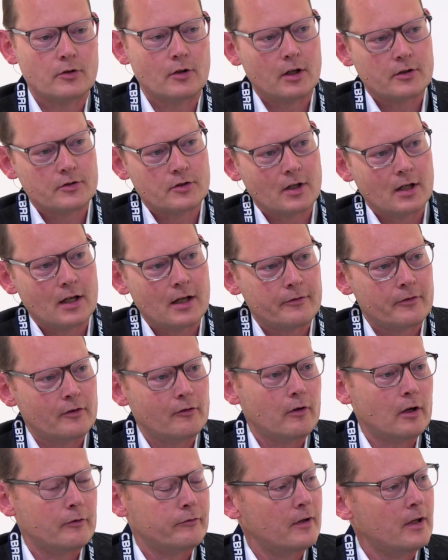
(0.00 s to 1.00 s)

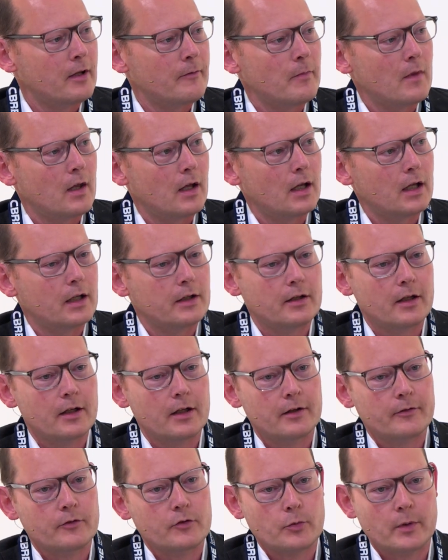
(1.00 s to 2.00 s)
2011, roughly, and
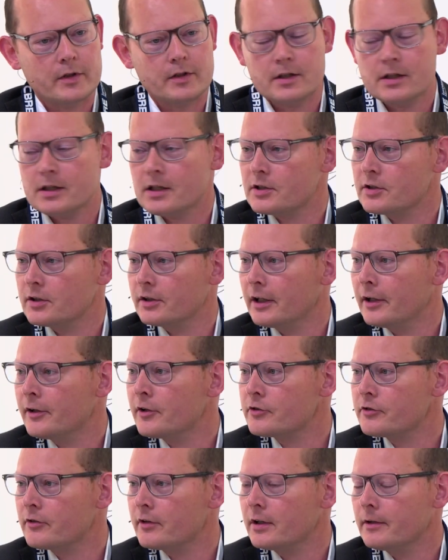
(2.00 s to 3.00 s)
20 years in the
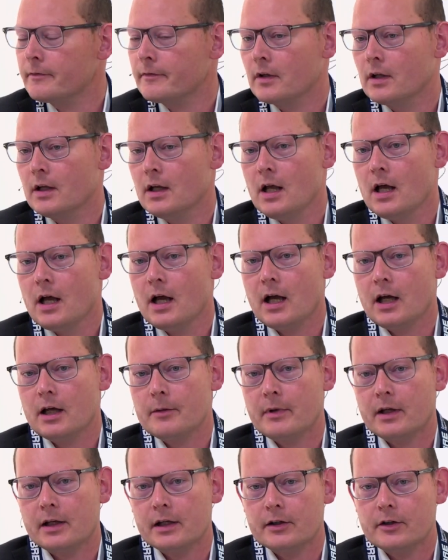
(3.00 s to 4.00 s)
industry.
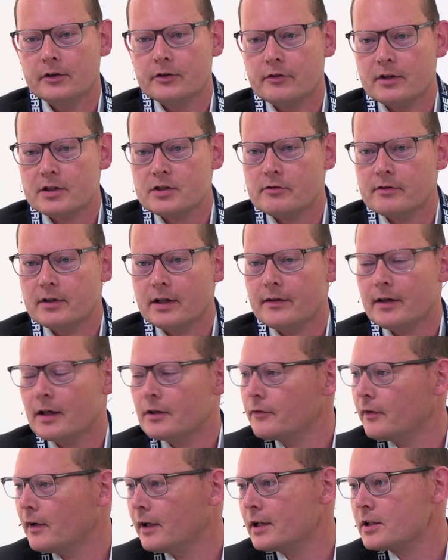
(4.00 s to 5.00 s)
I'm heading the Treasury and
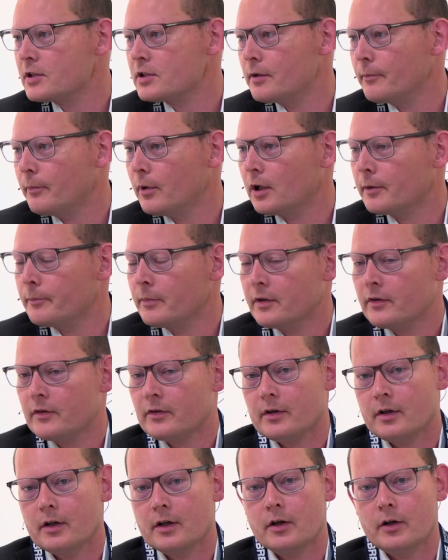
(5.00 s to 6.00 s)
Debt Finance Department
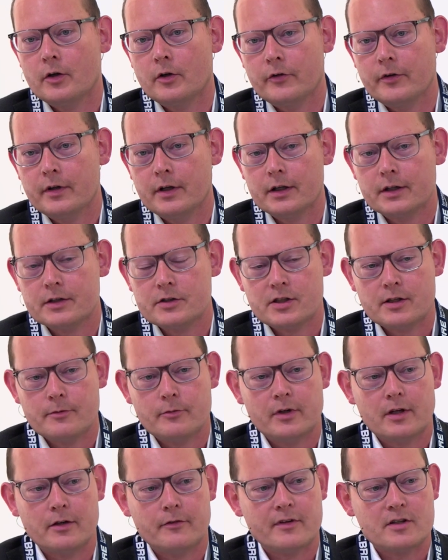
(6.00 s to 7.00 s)
on
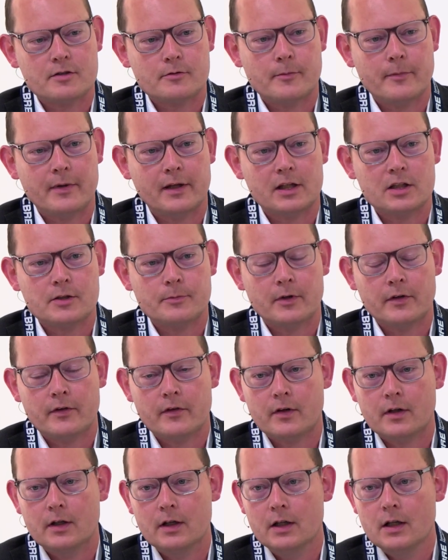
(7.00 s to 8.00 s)
CBRE Investment
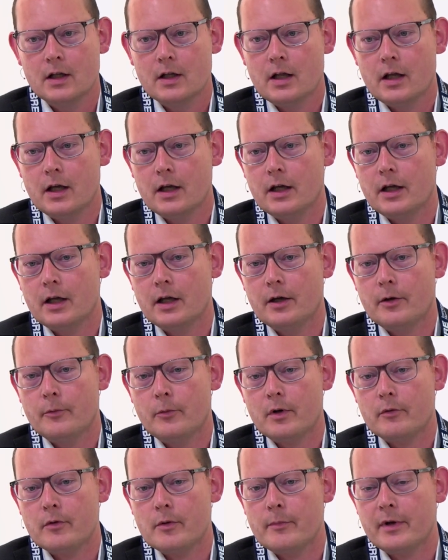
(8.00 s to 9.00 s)
Management.
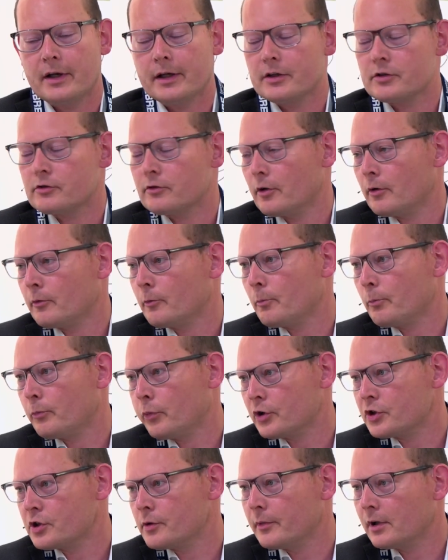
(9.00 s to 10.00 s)
Where we manage
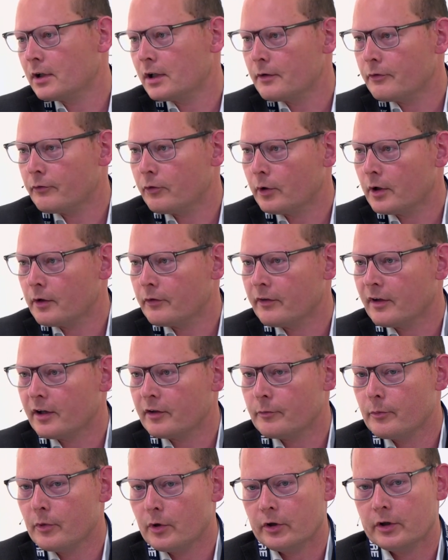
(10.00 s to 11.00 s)
approximately
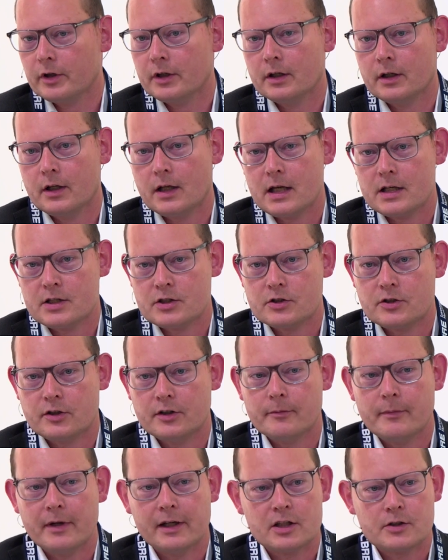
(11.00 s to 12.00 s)
45 billion assets
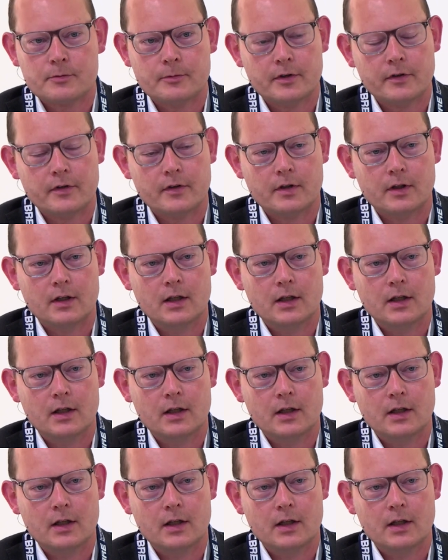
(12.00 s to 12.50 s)
under management,